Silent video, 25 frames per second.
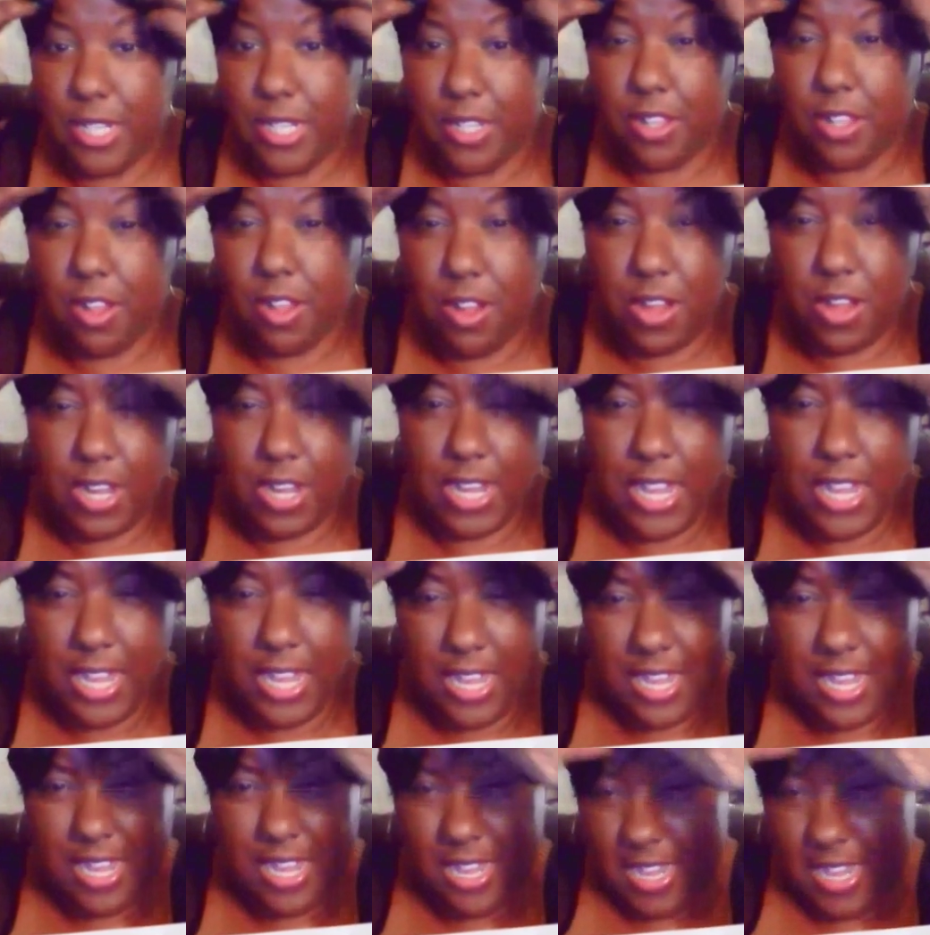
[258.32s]
long.
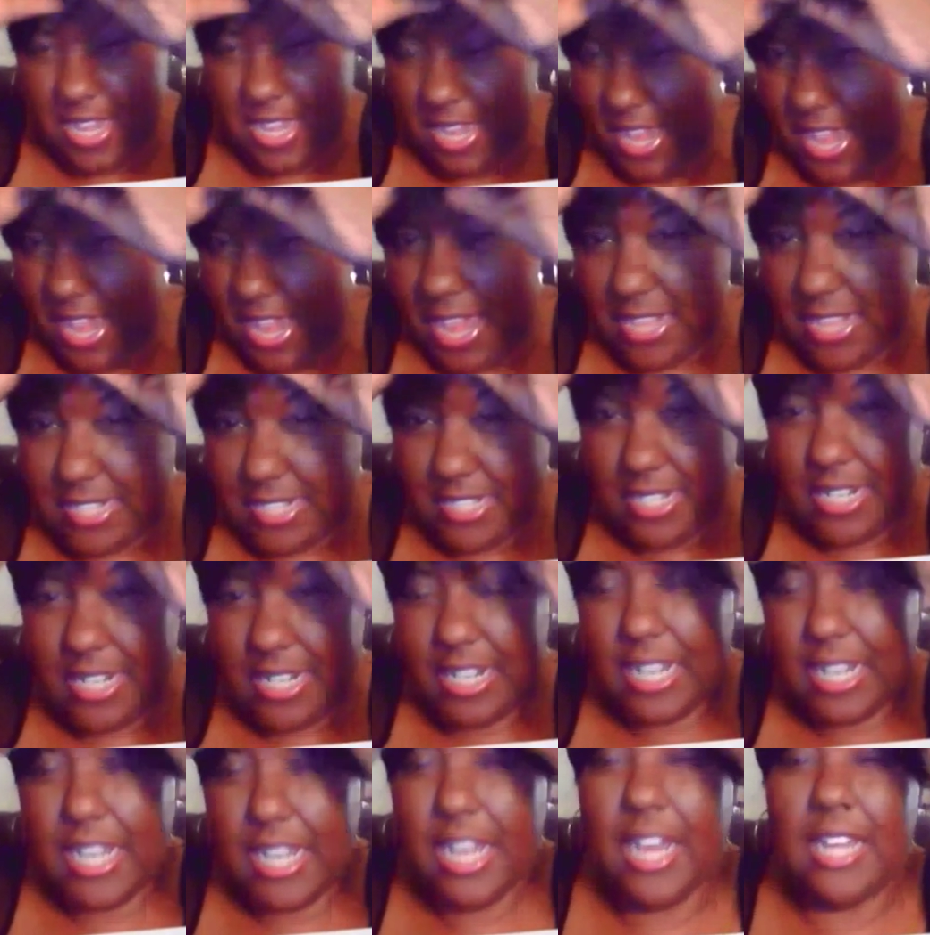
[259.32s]
I
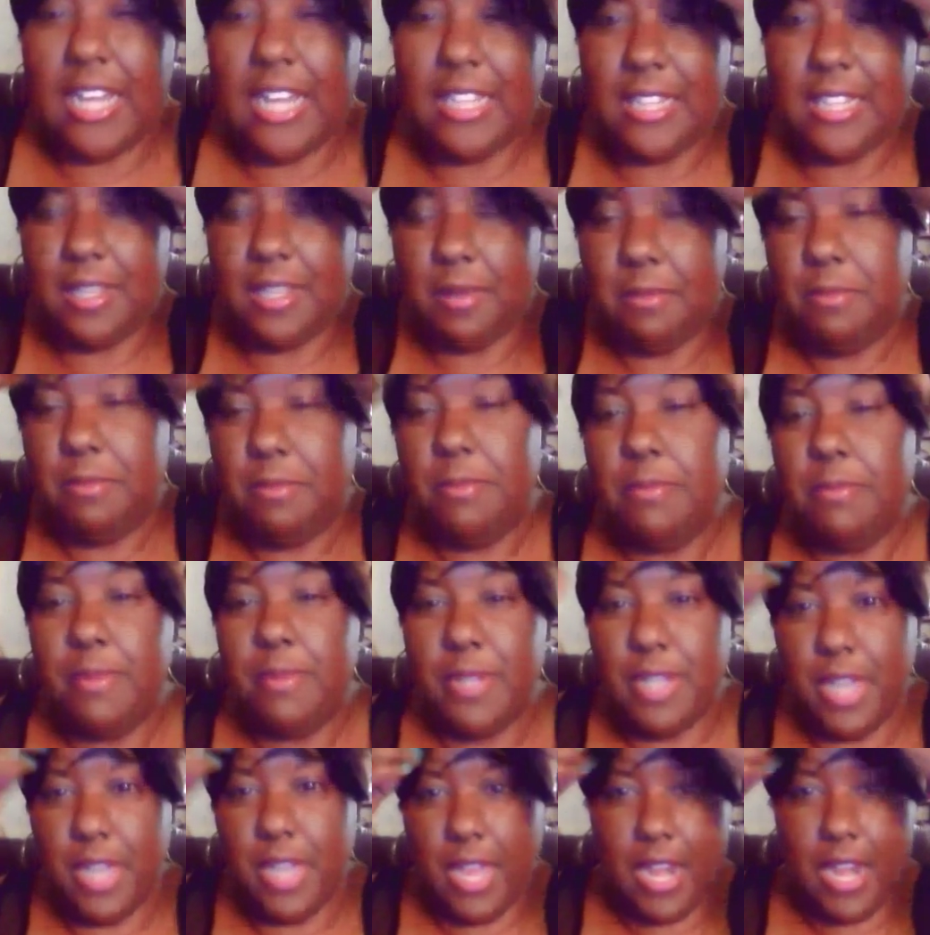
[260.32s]
didn't cut them,
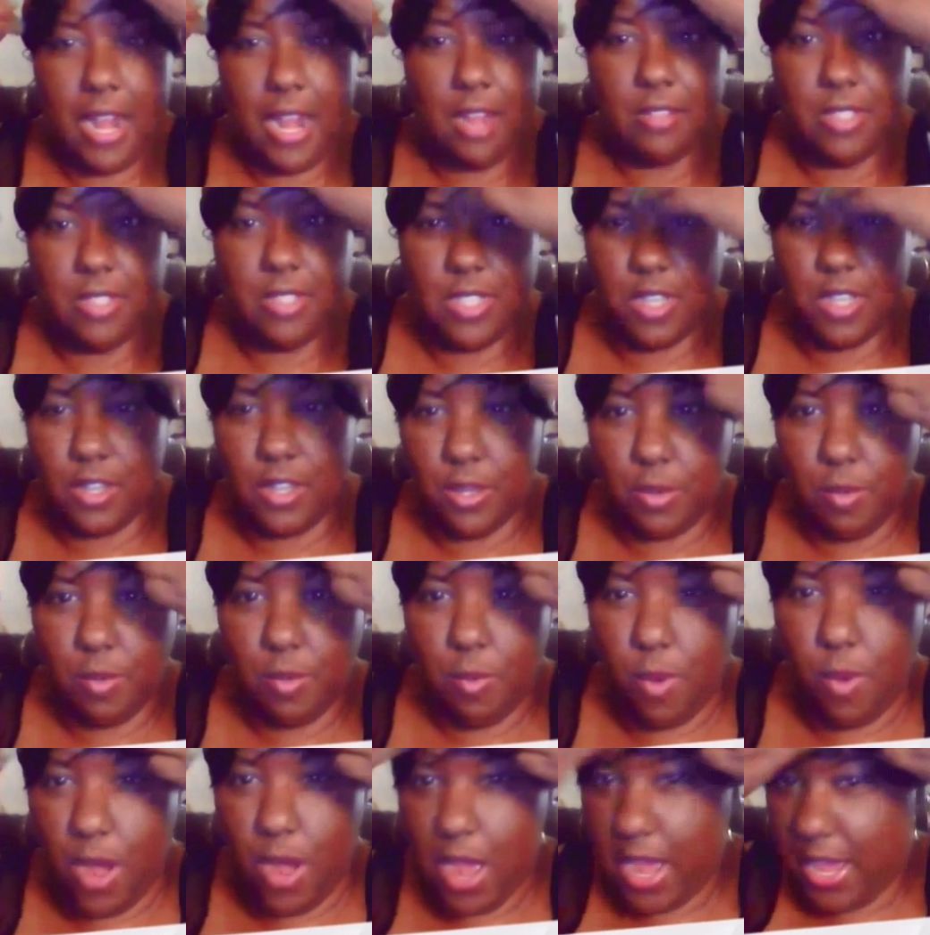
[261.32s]
and I'll tell you
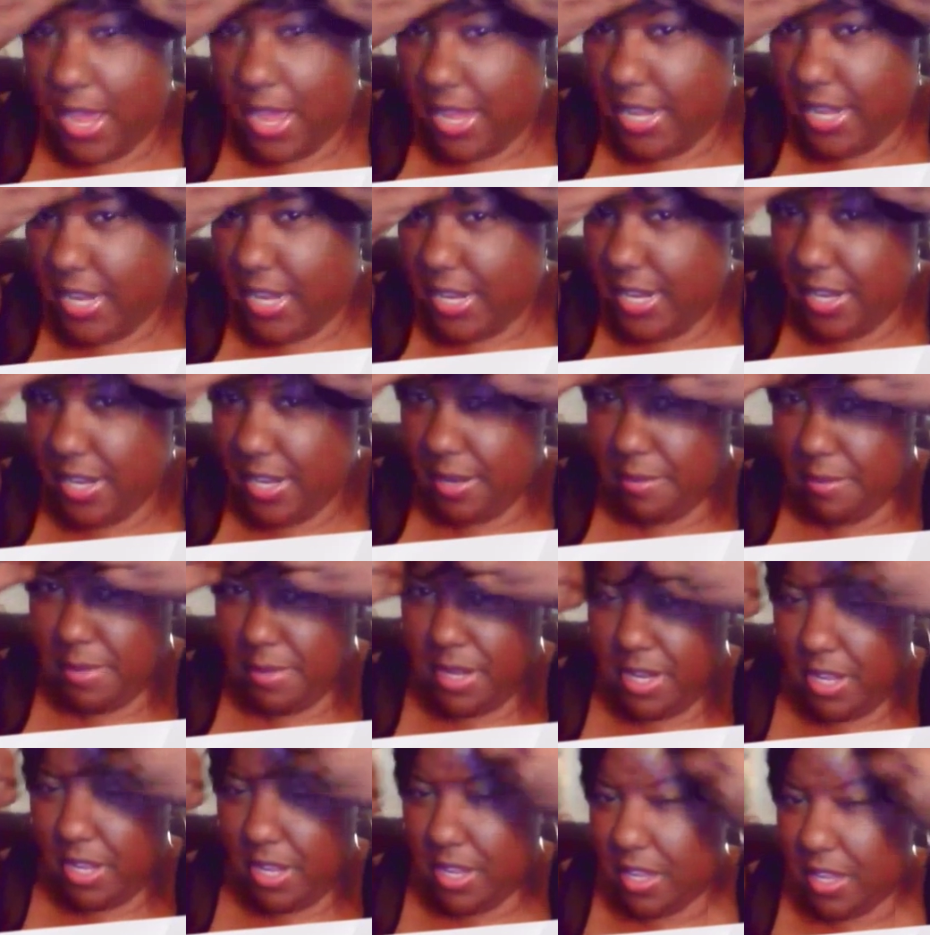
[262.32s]
why I didn't in a
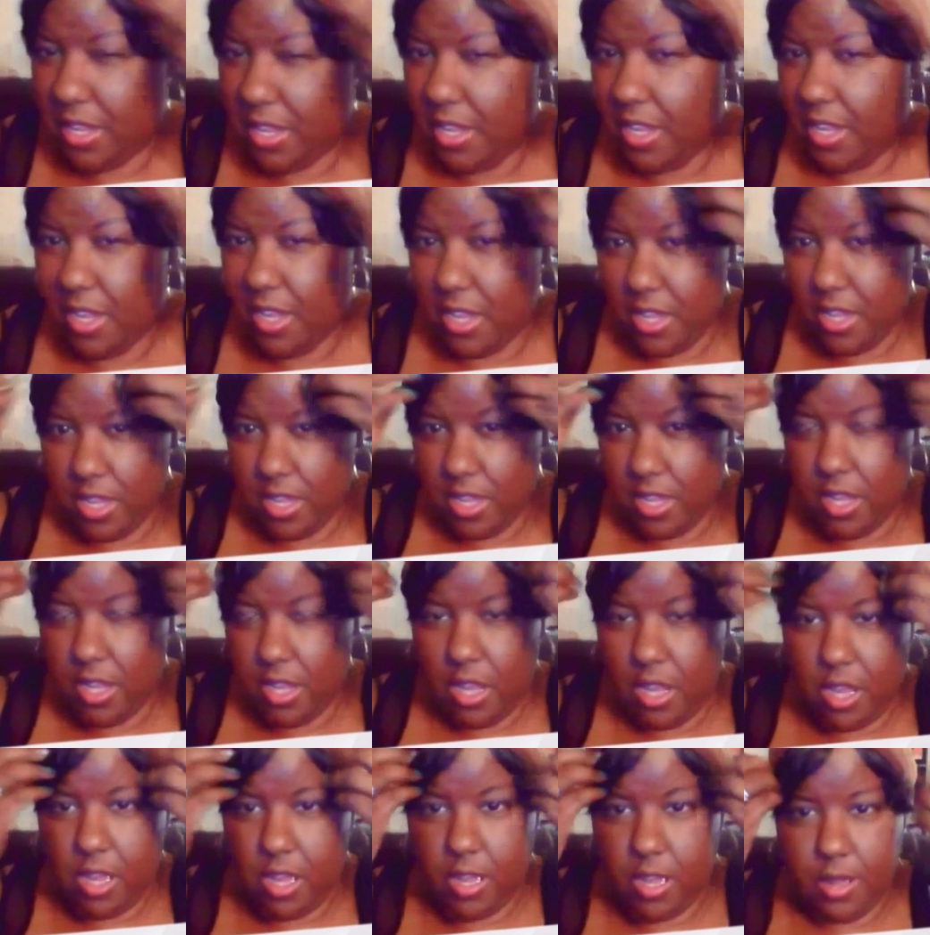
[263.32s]
minute.
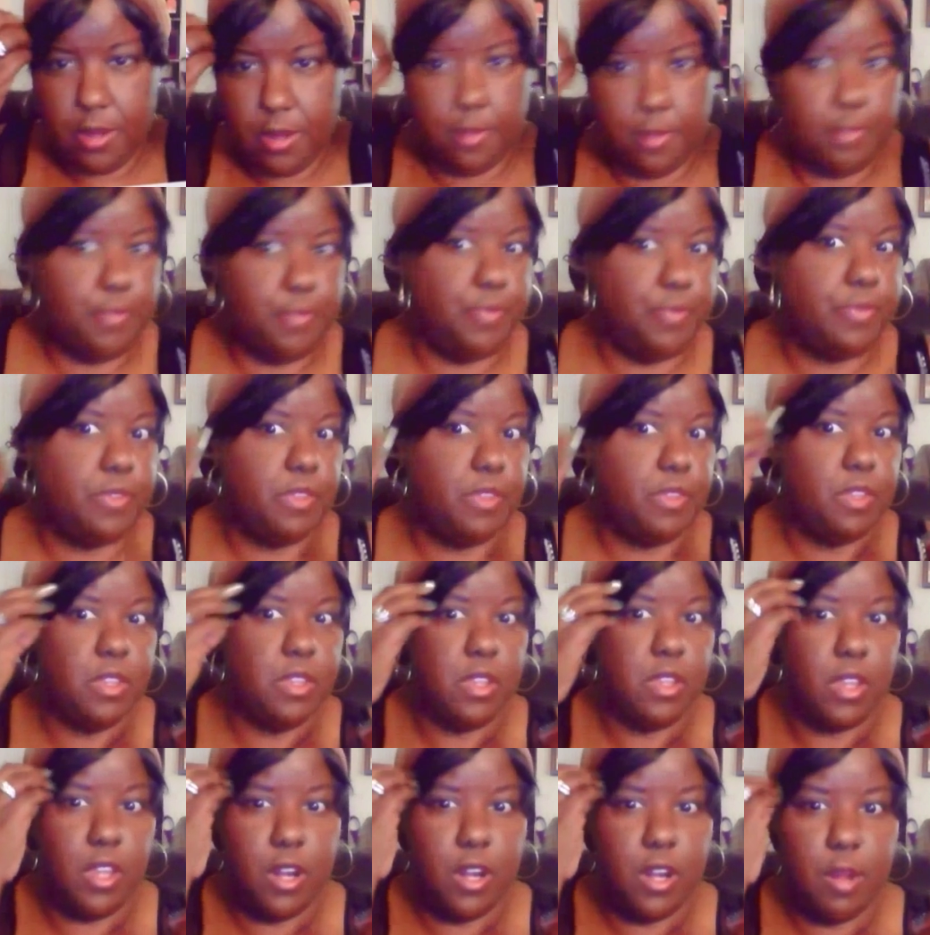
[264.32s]
Um,
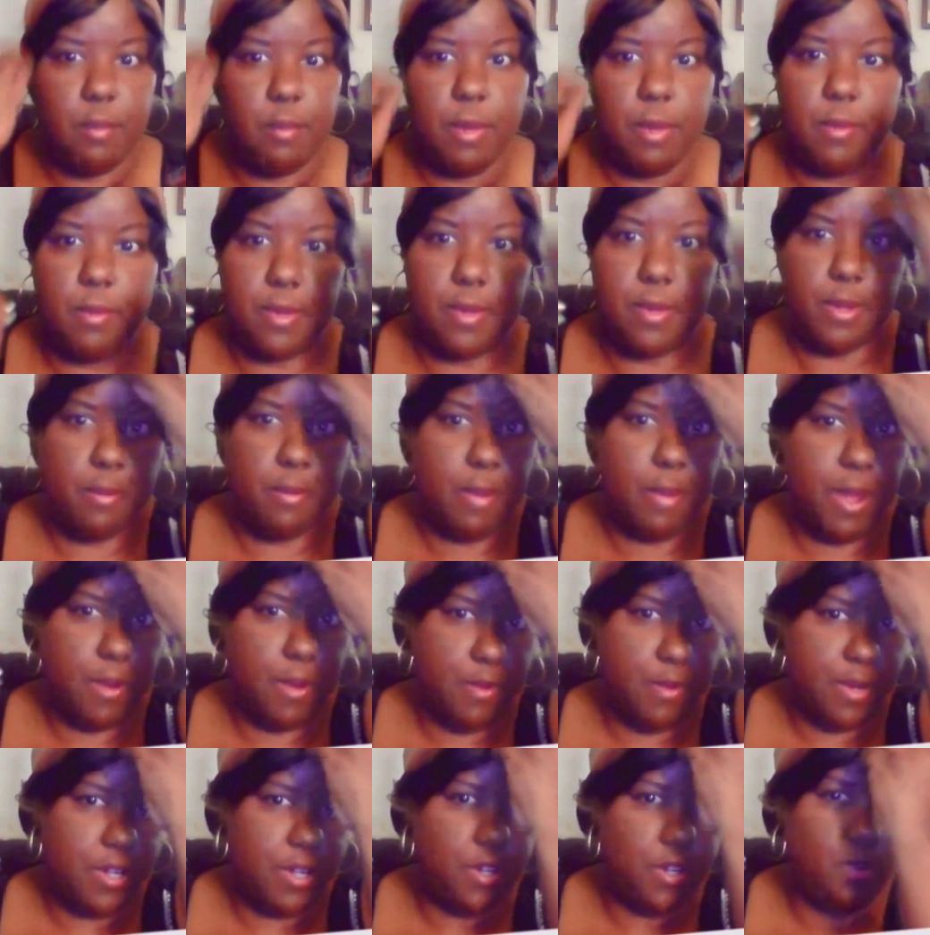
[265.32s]
you know, maybe you might
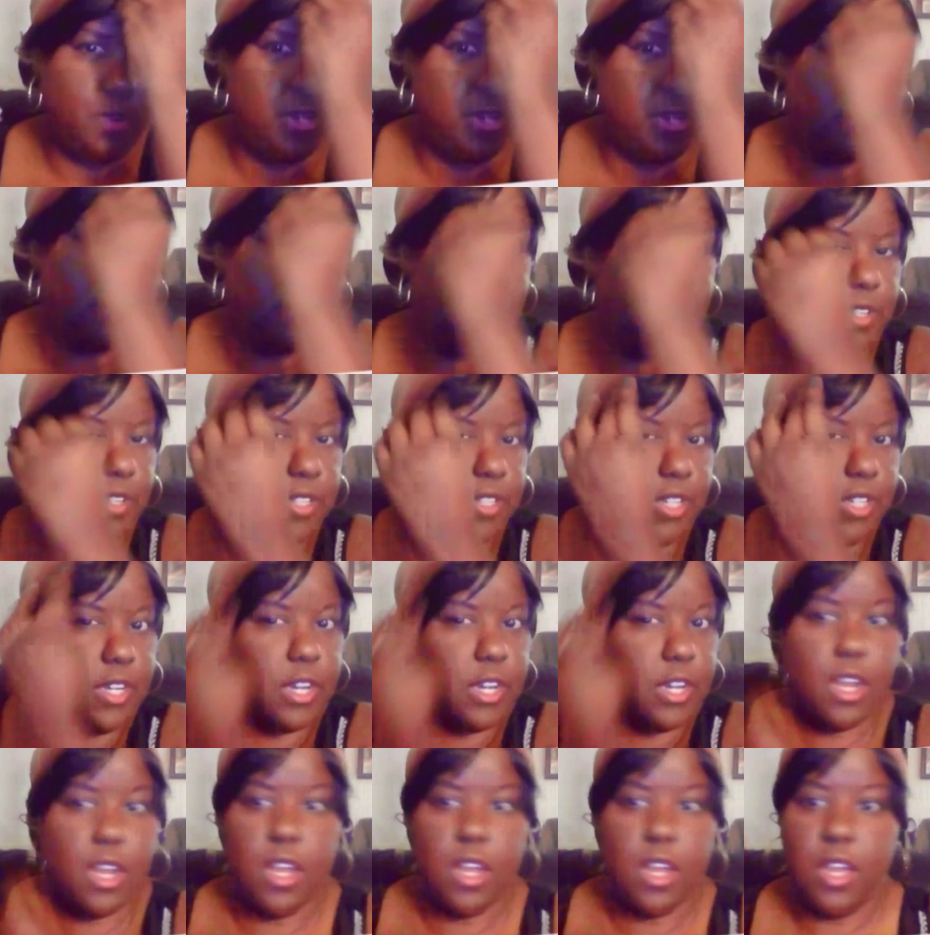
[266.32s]
want to do a different look